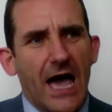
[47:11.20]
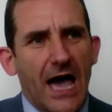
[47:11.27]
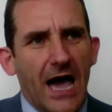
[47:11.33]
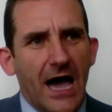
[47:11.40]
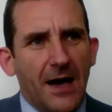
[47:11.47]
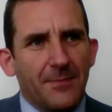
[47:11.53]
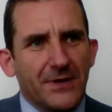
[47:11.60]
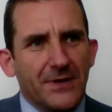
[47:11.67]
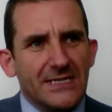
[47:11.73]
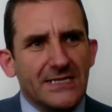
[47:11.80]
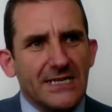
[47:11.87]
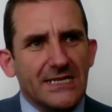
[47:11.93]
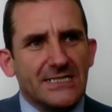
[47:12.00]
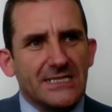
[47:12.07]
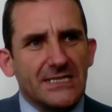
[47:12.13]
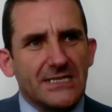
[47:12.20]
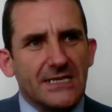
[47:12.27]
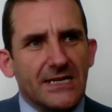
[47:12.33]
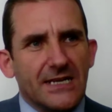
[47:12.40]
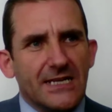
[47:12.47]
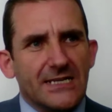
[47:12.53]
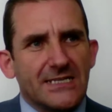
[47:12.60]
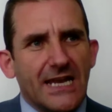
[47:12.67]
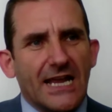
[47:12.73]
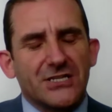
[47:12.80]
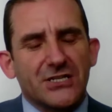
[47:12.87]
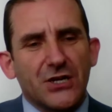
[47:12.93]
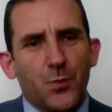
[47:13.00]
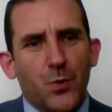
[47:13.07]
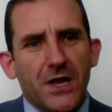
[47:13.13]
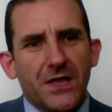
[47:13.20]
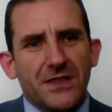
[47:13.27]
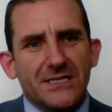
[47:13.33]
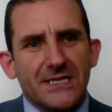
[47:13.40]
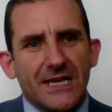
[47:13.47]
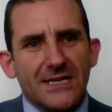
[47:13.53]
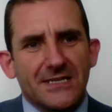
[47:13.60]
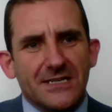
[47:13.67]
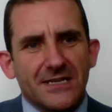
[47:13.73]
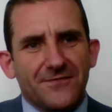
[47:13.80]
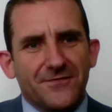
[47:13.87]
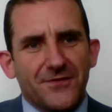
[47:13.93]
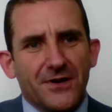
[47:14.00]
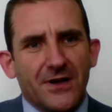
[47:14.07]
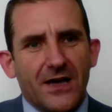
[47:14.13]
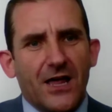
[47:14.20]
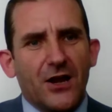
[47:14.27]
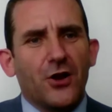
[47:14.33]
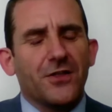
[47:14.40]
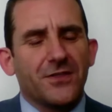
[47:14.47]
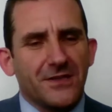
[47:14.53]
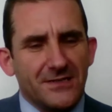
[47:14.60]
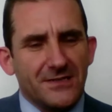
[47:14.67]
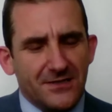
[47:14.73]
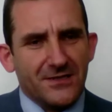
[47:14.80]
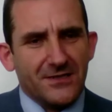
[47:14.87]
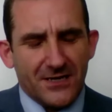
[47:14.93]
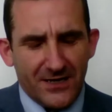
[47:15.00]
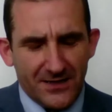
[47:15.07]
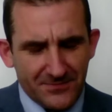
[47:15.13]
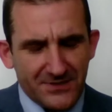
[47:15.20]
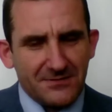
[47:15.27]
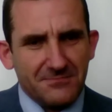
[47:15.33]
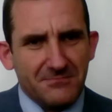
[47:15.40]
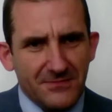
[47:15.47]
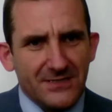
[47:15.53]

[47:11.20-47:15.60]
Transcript: it's asking where the data, for a lot of the times